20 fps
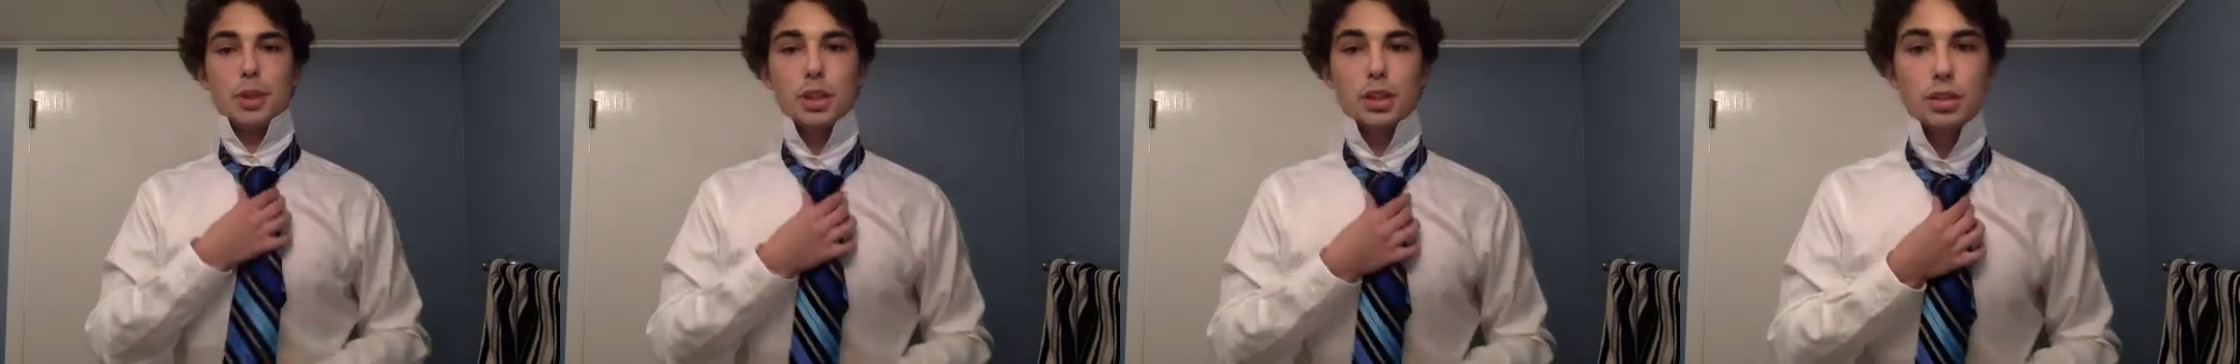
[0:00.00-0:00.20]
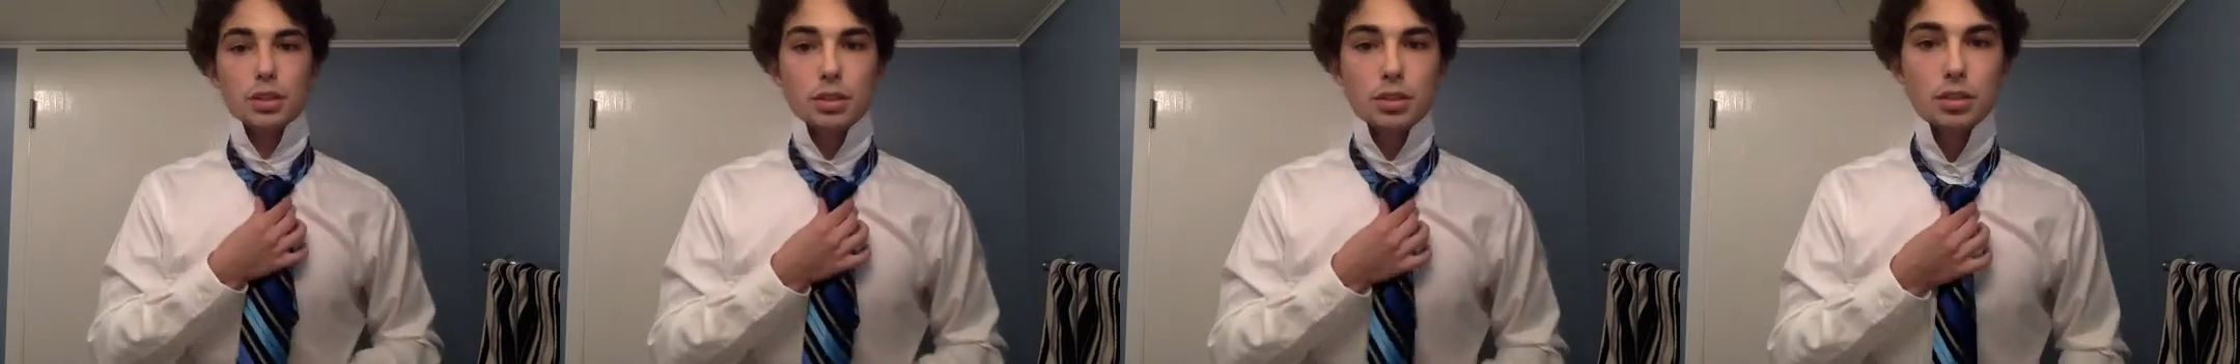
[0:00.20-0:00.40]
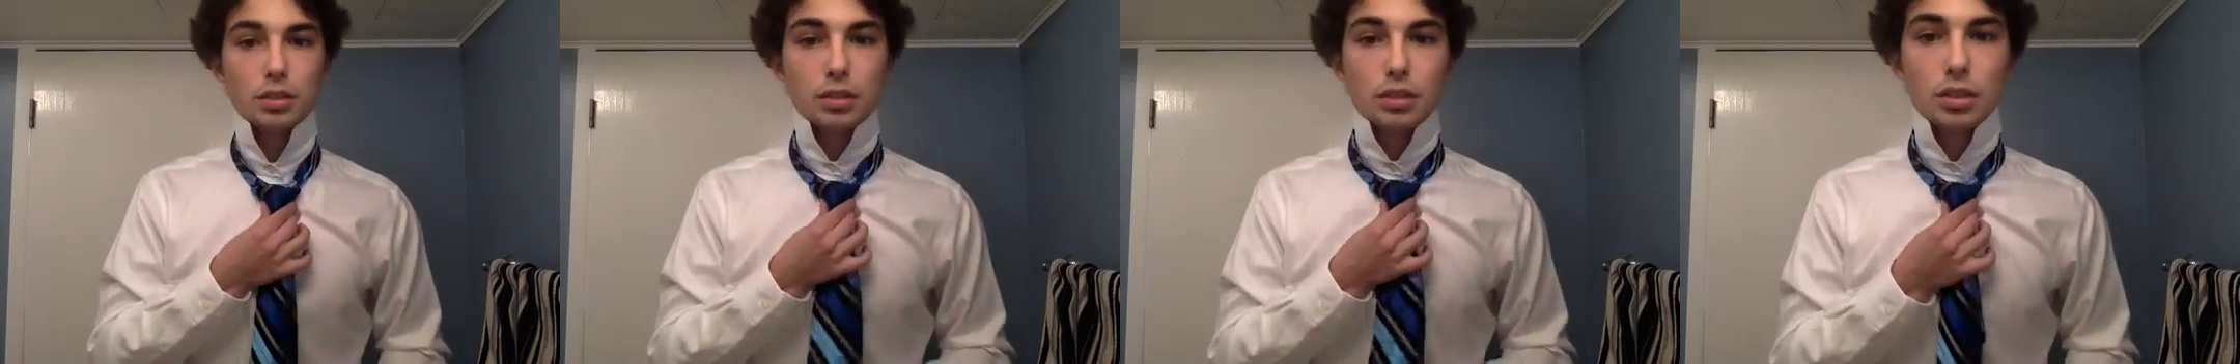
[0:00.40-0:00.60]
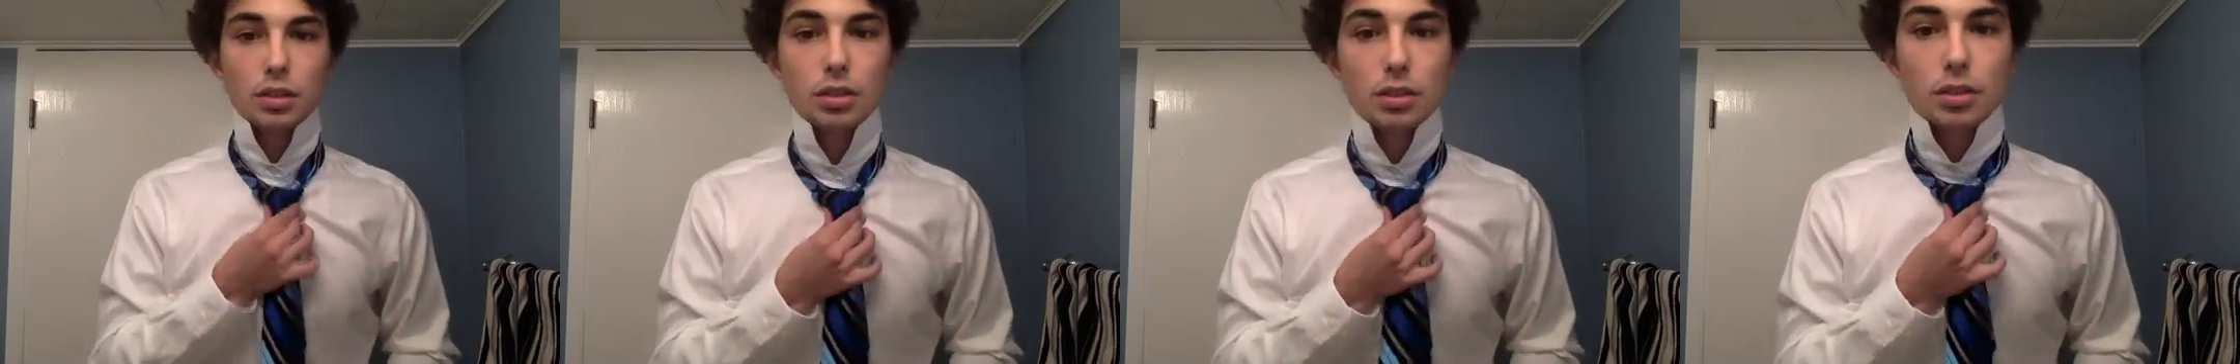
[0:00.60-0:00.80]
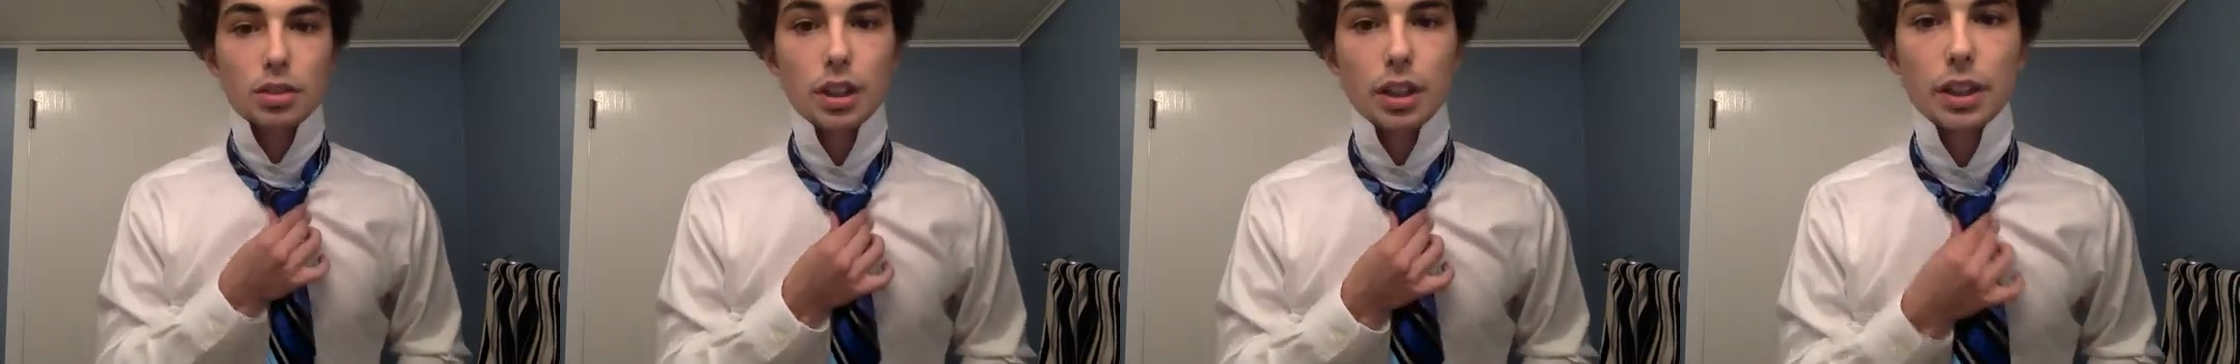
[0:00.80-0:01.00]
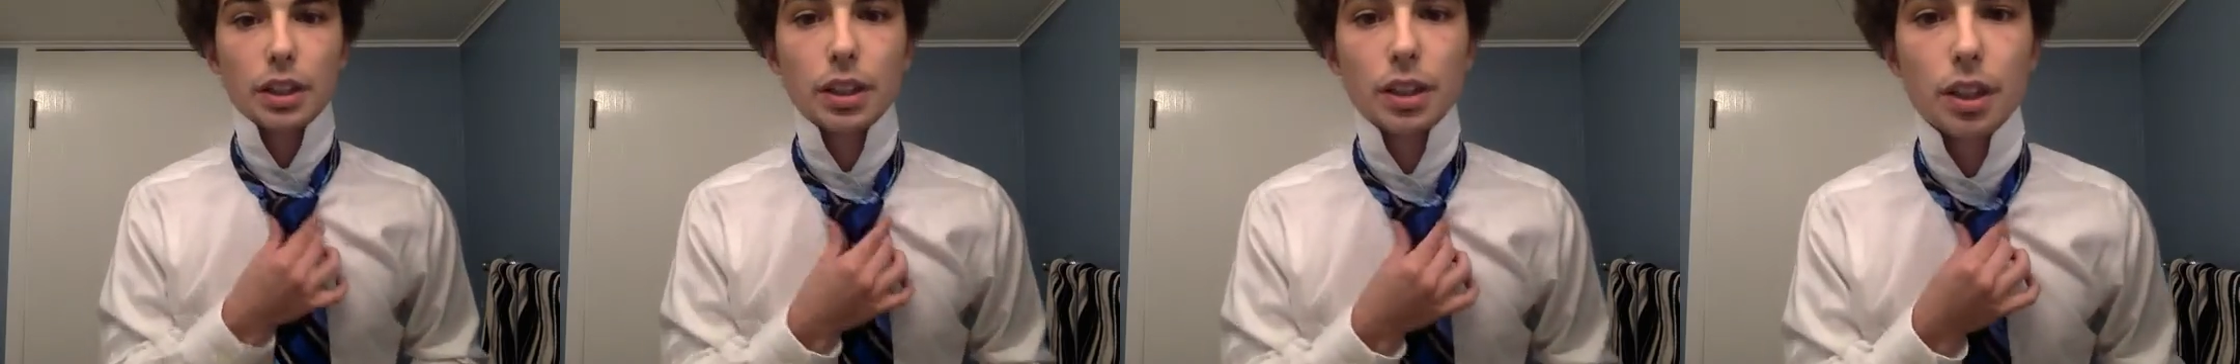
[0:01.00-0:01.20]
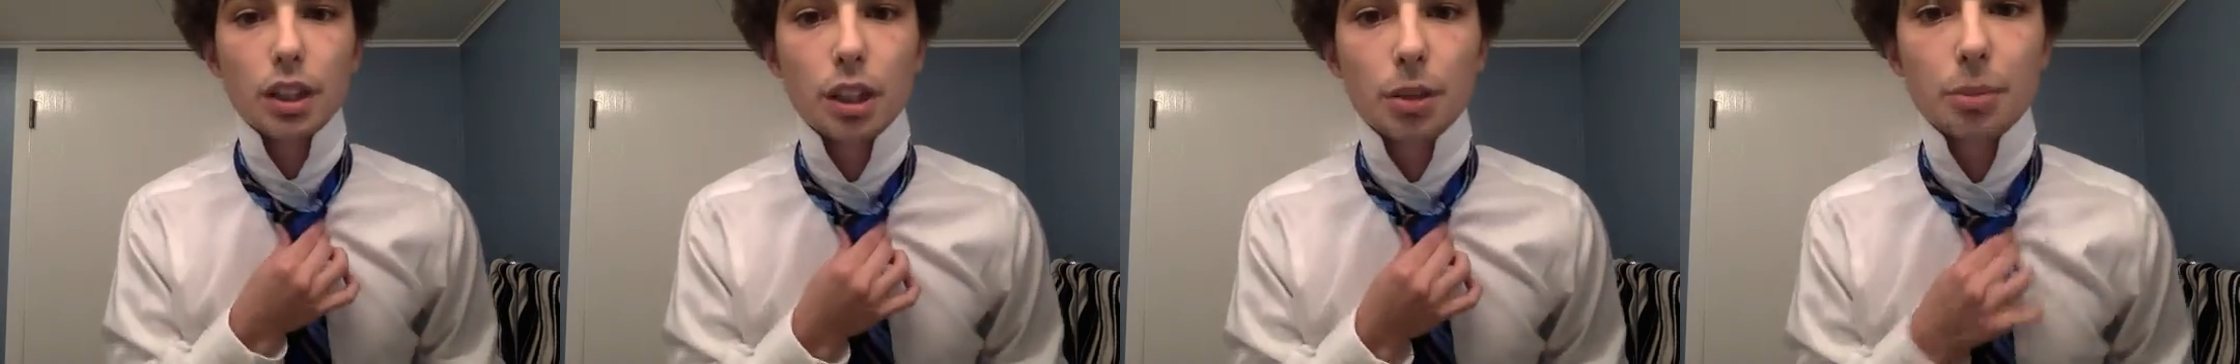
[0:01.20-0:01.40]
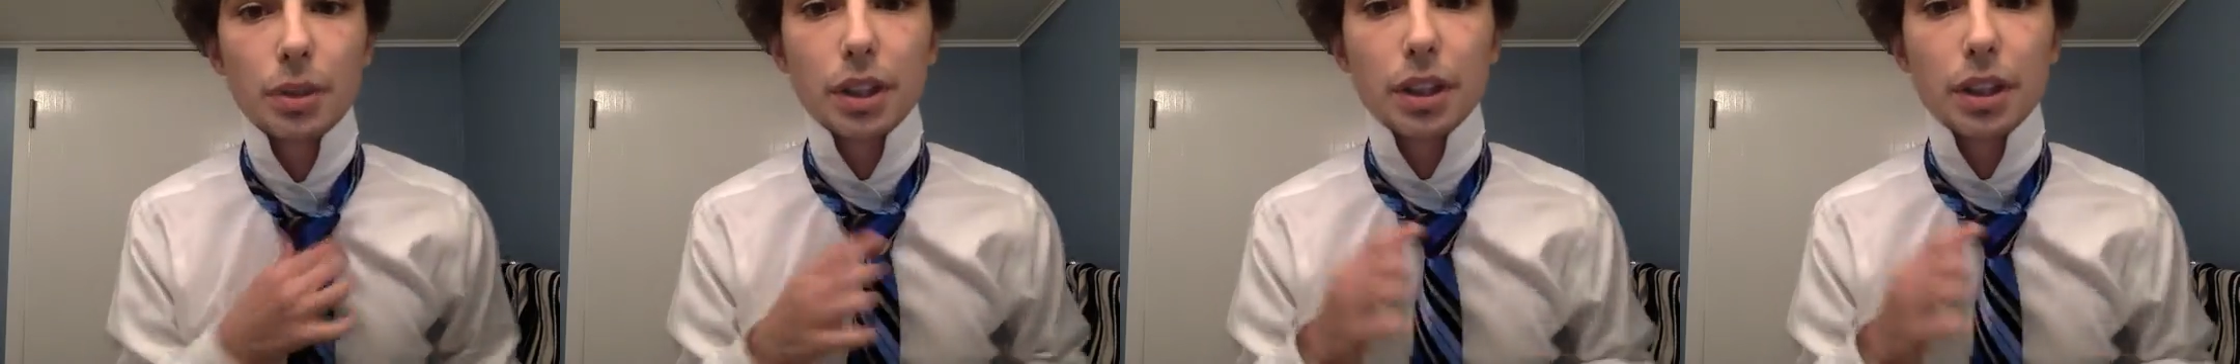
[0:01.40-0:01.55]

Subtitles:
part. Tighten it up,